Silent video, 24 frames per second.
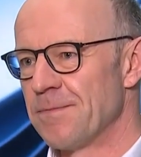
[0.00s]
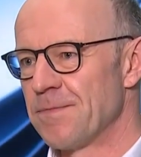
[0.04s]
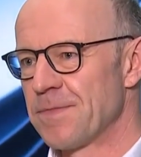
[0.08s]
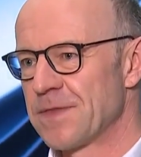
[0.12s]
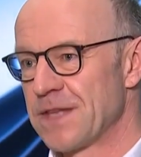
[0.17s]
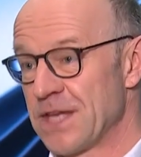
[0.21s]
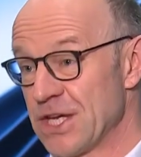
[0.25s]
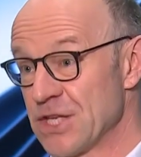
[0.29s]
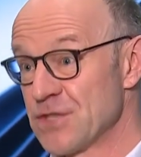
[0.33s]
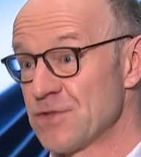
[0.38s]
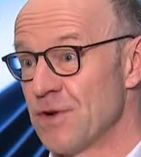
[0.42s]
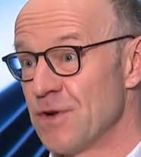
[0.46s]

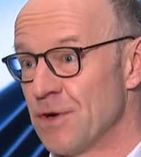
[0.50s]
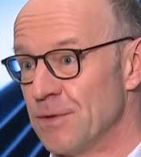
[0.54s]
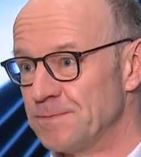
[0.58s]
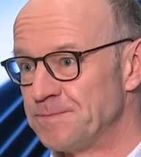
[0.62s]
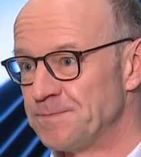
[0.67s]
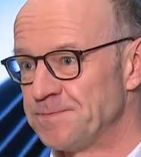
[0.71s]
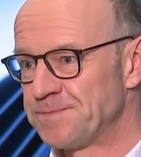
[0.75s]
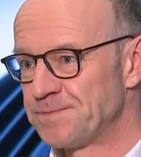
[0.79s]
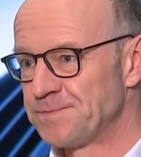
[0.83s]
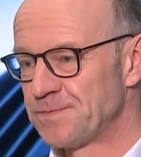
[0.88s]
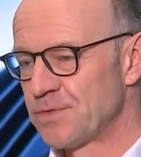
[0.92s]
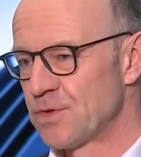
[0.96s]
cash flow
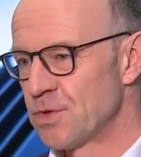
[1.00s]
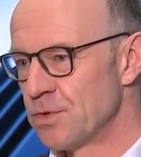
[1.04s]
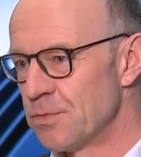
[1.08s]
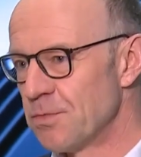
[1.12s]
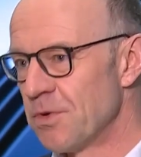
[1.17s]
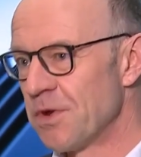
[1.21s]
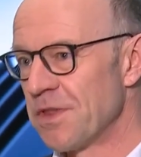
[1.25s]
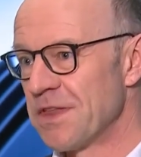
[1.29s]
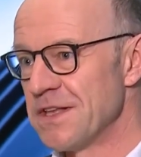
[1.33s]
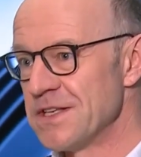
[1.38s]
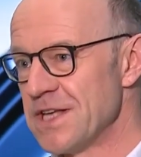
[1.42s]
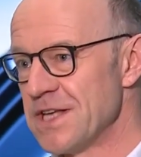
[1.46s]
to
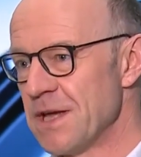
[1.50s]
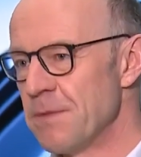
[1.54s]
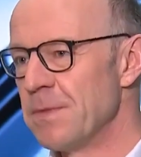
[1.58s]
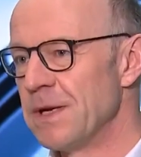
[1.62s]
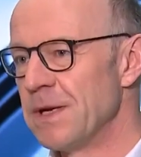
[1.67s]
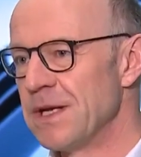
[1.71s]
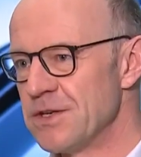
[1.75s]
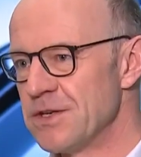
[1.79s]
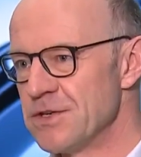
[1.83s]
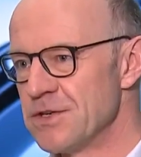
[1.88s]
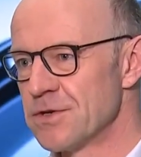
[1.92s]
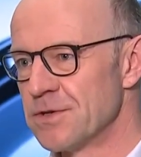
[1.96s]
more than 10
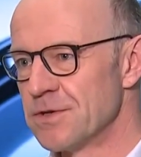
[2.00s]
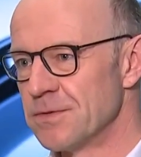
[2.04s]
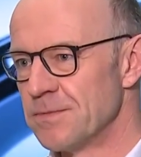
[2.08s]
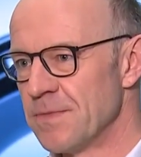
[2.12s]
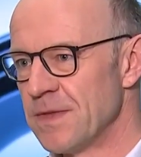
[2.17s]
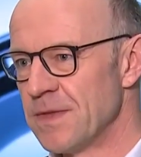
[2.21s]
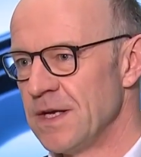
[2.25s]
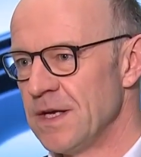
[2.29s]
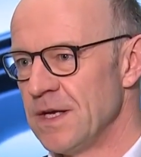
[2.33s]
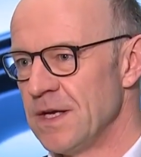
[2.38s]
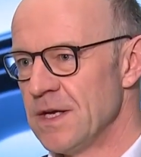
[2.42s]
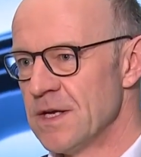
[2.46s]
billion euro.
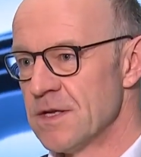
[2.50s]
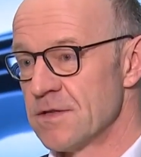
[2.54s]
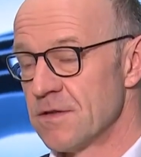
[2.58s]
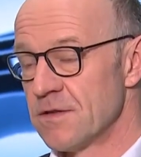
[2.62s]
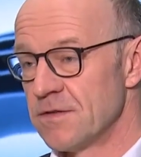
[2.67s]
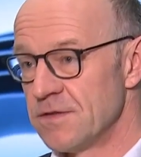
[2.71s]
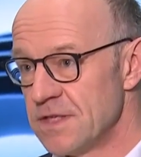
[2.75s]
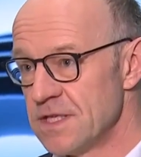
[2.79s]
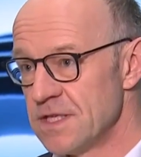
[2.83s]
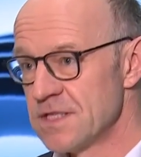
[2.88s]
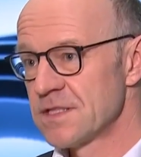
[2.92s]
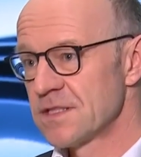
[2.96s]
So
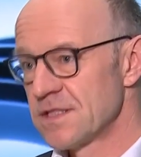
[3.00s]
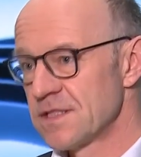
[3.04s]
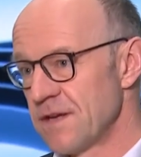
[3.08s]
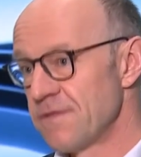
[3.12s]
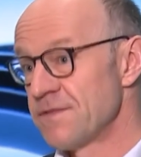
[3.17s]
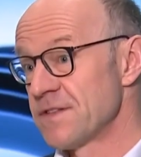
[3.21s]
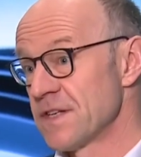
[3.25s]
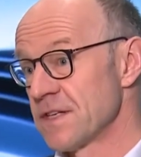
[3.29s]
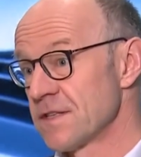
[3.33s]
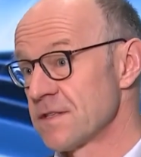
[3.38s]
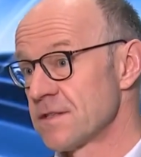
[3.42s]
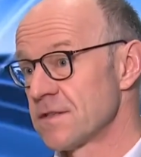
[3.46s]
this
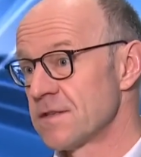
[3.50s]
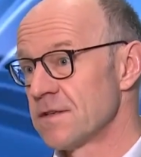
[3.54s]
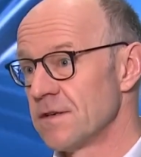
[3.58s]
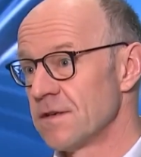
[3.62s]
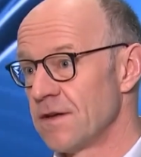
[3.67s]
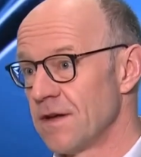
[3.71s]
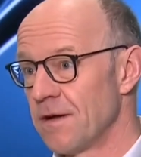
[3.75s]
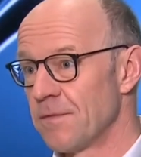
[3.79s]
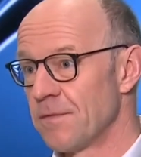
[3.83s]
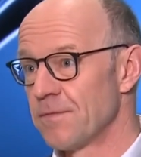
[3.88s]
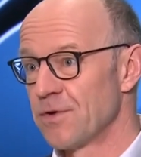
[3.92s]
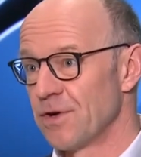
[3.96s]
gives us
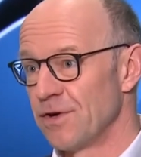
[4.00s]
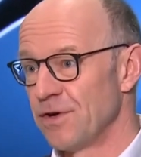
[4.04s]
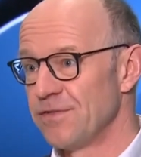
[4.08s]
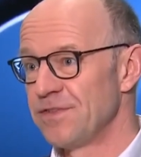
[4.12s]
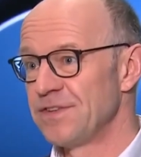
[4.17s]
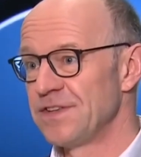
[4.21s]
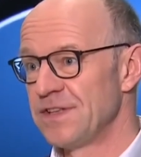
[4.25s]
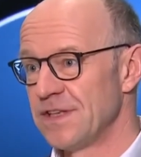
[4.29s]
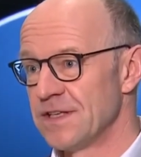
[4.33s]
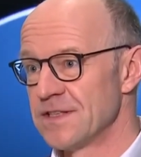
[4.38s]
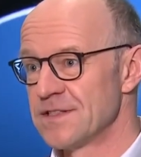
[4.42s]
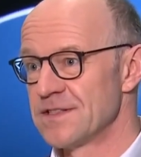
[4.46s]

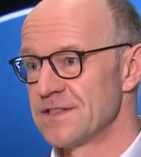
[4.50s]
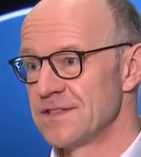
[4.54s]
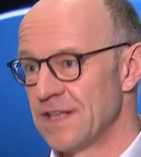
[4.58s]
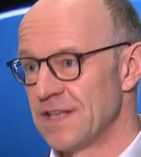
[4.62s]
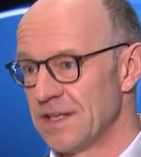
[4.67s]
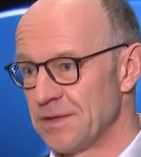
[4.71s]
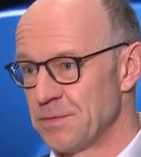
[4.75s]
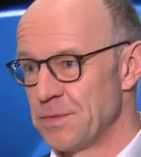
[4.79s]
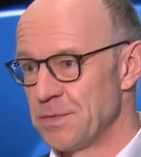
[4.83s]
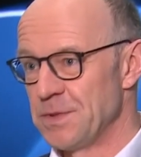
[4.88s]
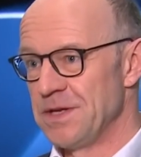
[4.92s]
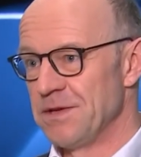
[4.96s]
confidence
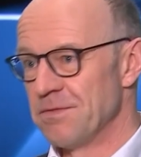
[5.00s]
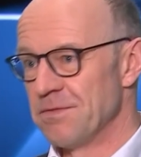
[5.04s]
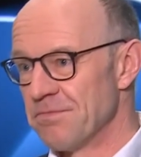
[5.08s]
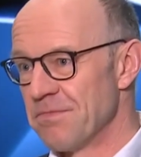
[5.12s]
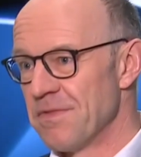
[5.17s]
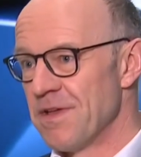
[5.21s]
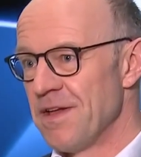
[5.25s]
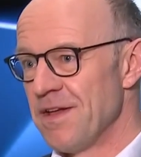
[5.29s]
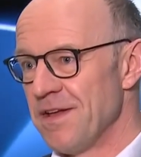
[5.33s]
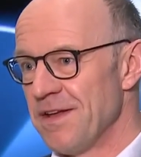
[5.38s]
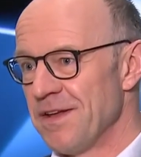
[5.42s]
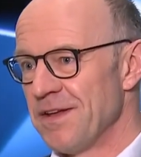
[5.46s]
that we
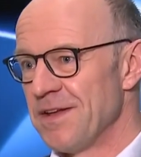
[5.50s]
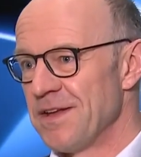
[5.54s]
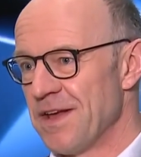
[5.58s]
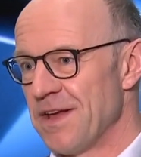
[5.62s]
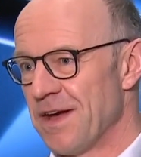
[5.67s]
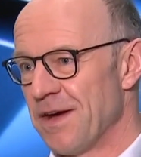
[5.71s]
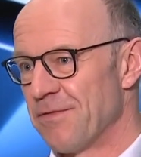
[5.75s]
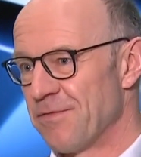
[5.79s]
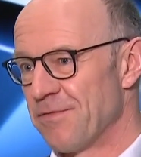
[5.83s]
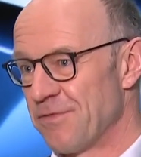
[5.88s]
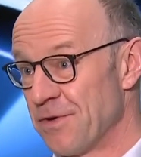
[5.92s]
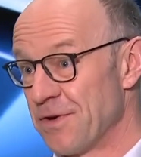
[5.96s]

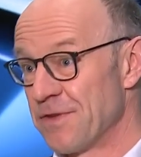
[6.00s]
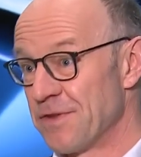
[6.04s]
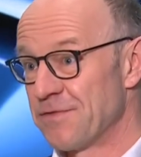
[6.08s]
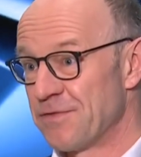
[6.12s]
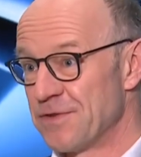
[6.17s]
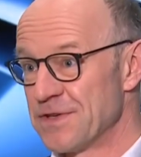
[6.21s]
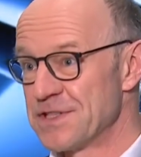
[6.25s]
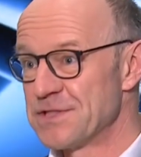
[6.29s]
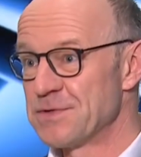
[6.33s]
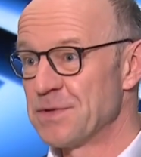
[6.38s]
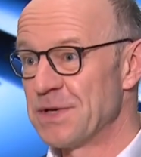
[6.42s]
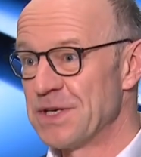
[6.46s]
for
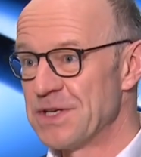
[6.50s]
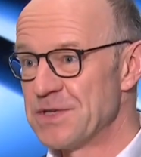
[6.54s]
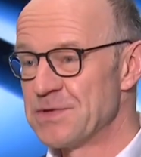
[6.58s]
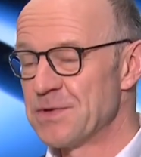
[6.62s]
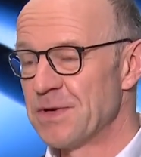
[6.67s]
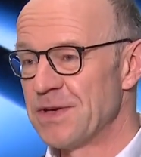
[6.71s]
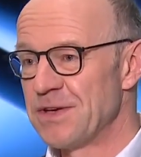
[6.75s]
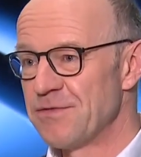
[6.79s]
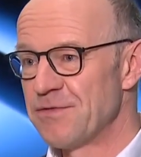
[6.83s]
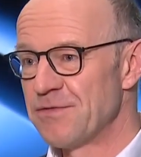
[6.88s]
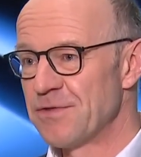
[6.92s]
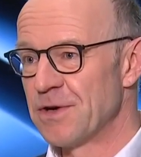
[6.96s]

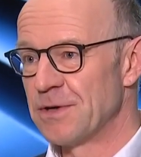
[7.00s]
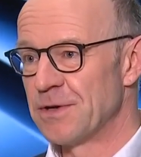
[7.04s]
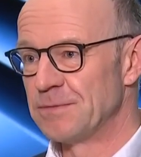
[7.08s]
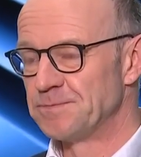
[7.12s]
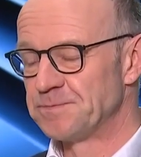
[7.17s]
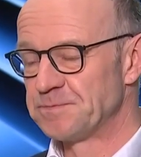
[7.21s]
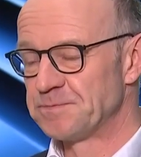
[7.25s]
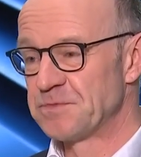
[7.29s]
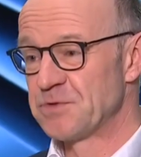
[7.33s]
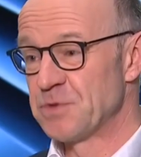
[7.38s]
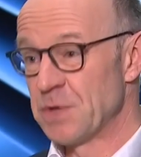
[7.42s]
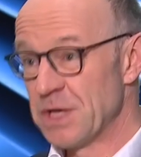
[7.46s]
2024.
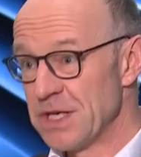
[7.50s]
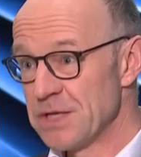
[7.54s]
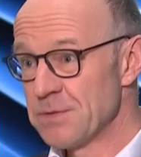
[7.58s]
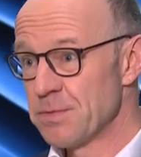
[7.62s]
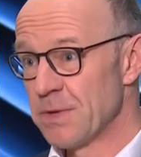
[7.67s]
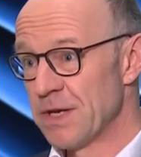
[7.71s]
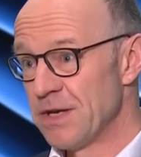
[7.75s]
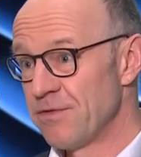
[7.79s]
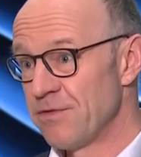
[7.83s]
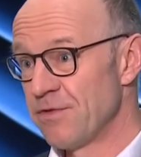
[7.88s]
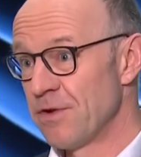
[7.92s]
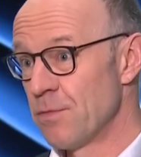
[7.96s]

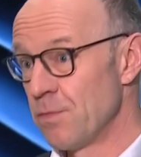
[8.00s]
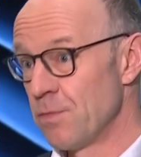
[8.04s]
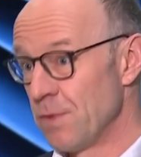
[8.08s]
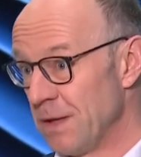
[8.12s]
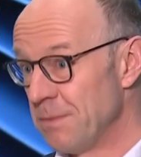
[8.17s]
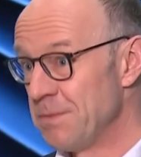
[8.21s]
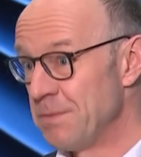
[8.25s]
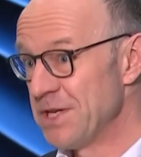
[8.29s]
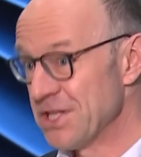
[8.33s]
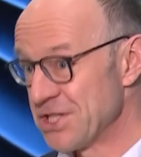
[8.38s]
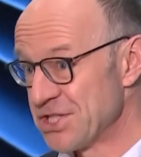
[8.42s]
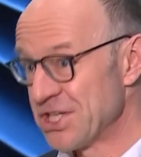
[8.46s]
2024
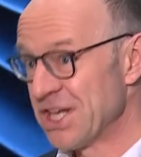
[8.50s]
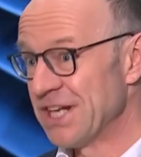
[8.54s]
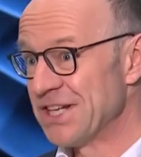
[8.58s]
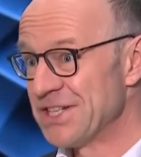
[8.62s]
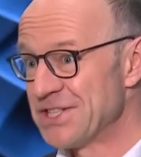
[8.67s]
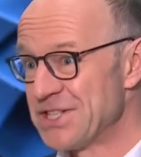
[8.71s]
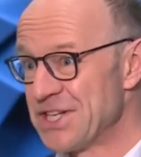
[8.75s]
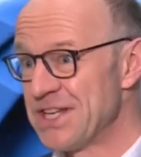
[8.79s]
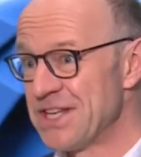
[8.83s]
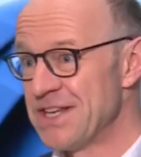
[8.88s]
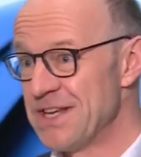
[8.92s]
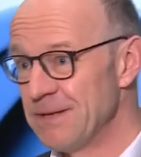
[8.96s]
will be a
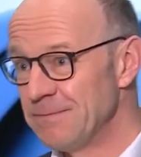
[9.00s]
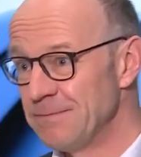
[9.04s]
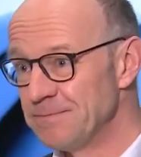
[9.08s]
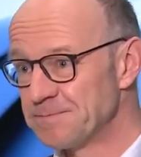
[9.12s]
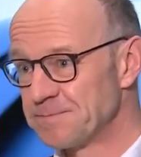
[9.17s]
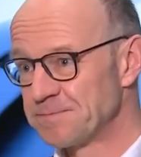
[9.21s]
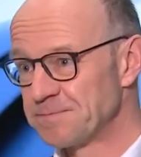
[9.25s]
challenging year.